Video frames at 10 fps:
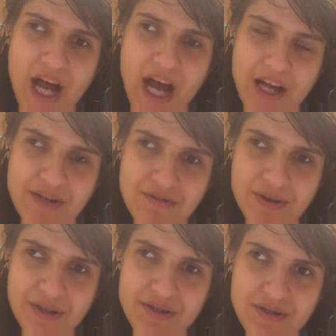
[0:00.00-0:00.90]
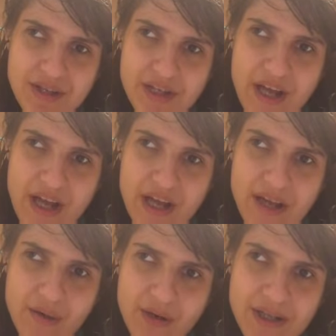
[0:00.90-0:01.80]
just wanted to get a
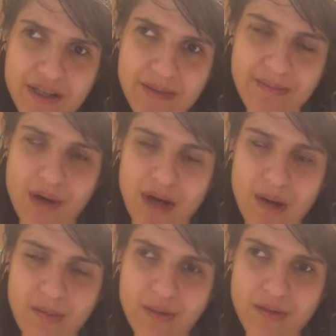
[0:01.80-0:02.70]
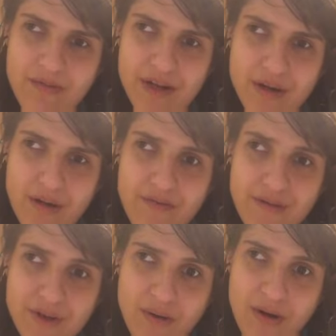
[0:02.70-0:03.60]
quick clip, a video up
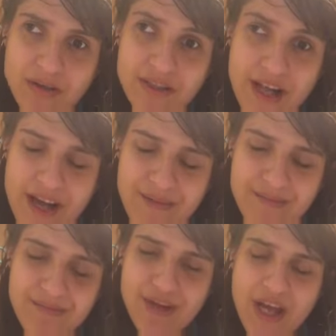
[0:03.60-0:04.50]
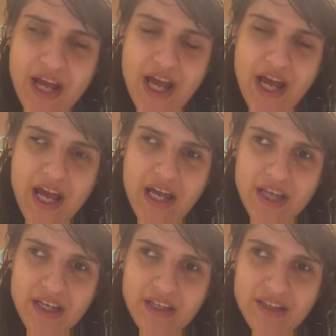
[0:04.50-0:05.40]
for you all today.
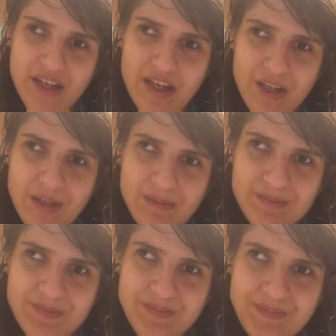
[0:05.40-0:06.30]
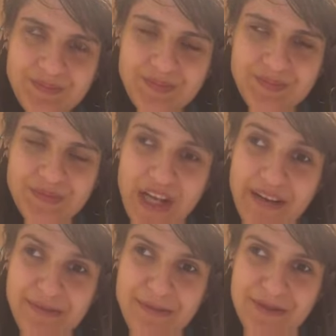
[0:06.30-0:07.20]
And I
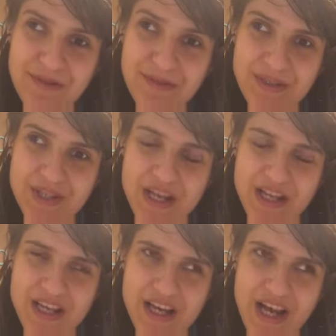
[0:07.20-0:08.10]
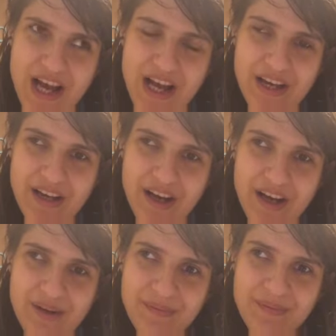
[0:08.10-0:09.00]
haven't been doing much lately. Well,